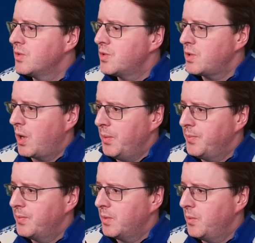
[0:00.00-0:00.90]
So
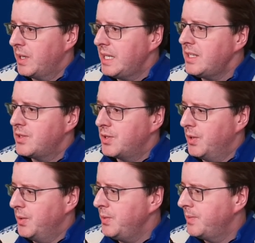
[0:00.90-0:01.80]
what I need to
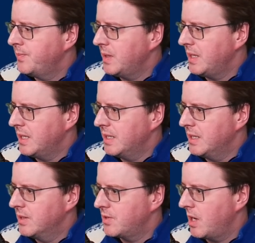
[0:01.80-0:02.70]
do
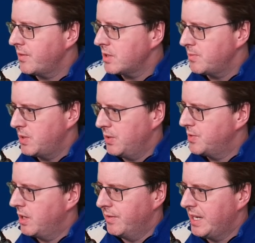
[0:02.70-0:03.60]
is, I've got some
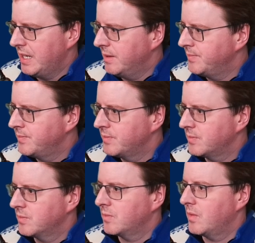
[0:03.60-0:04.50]
notes over here
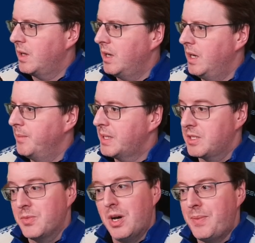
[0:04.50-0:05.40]

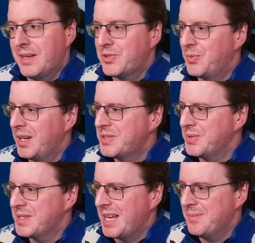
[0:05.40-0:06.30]
because I'm not about to write
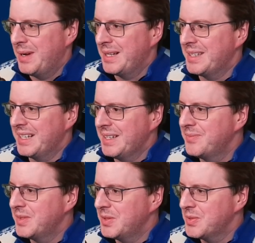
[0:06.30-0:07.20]
all this out manually,
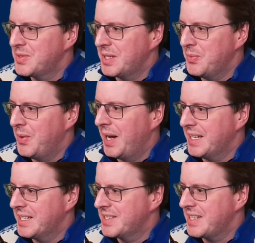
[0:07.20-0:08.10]
and you'll see
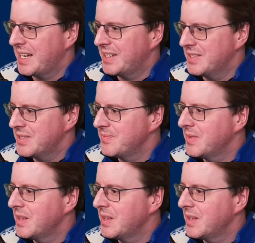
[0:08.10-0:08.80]
why in a second.